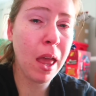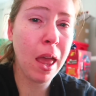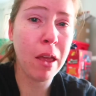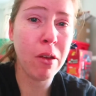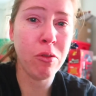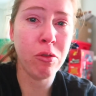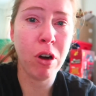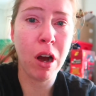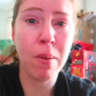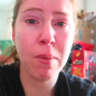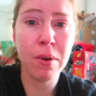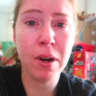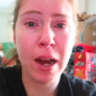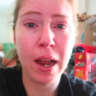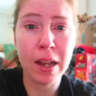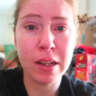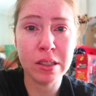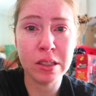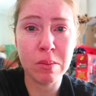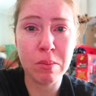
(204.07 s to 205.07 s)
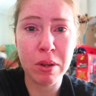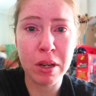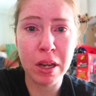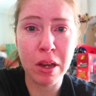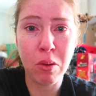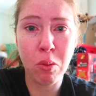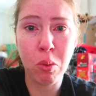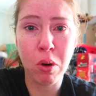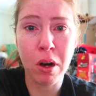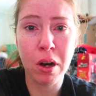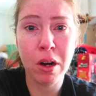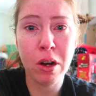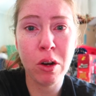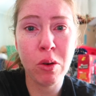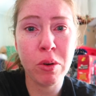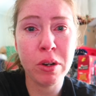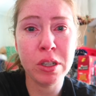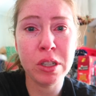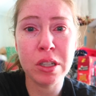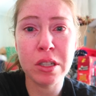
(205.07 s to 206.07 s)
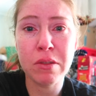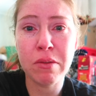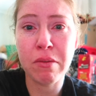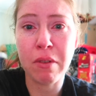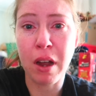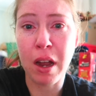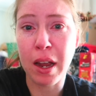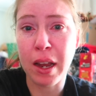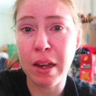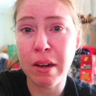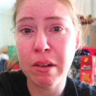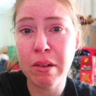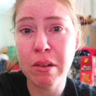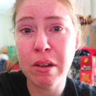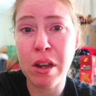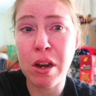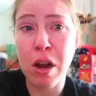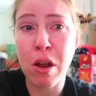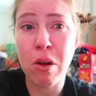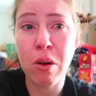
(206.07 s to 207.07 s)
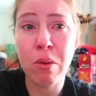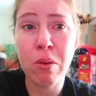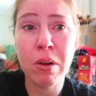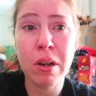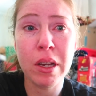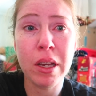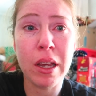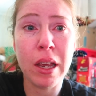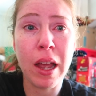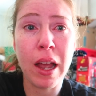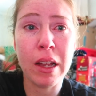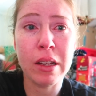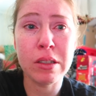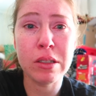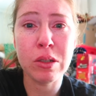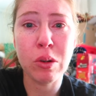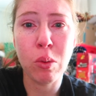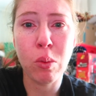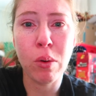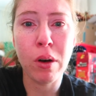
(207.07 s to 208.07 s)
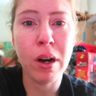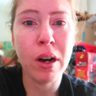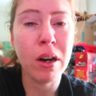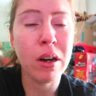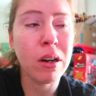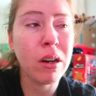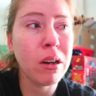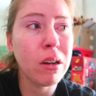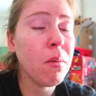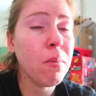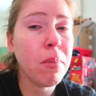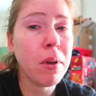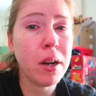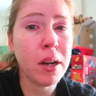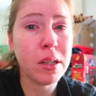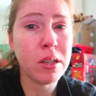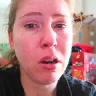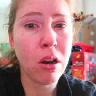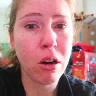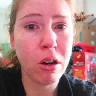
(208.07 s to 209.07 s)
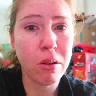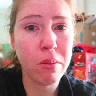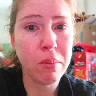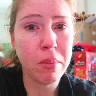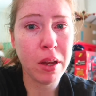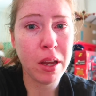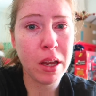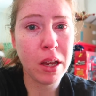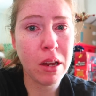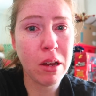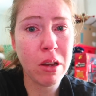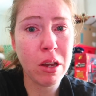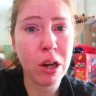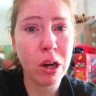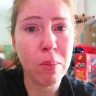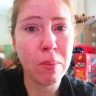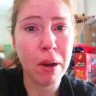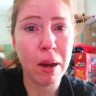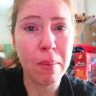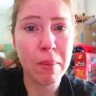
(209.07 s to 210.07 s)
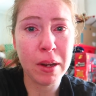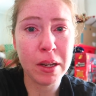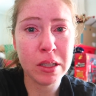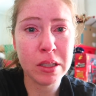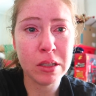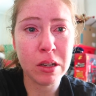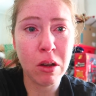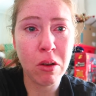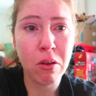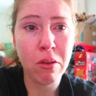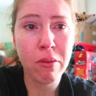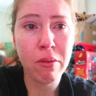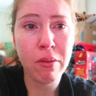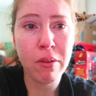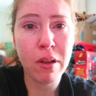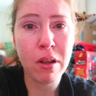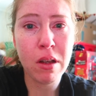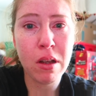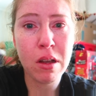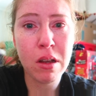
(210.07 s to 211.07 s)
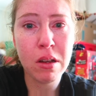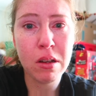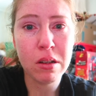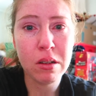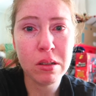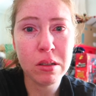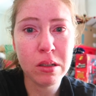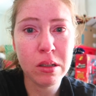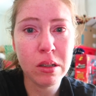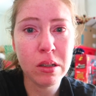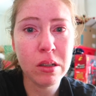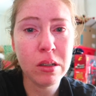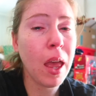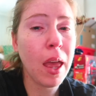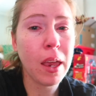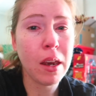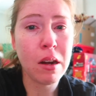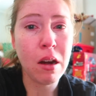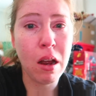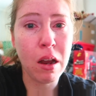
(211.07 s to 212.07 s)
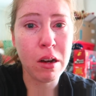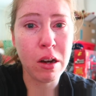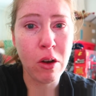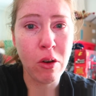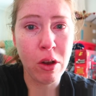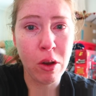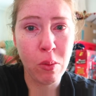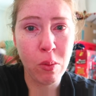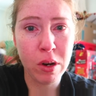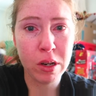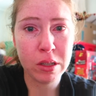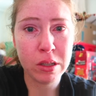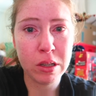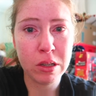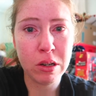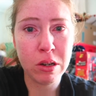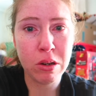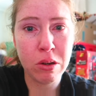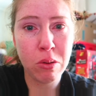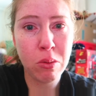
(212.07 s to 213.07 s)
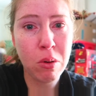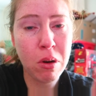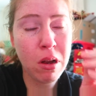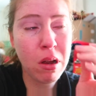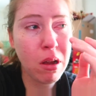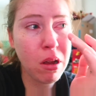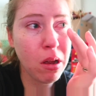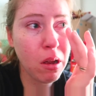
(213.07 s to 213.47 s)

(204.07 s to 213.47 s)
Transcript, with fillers: And Robert has to be at work, which is fine, you know, he has to work. But it's hard being here by myself and not knowing what to do.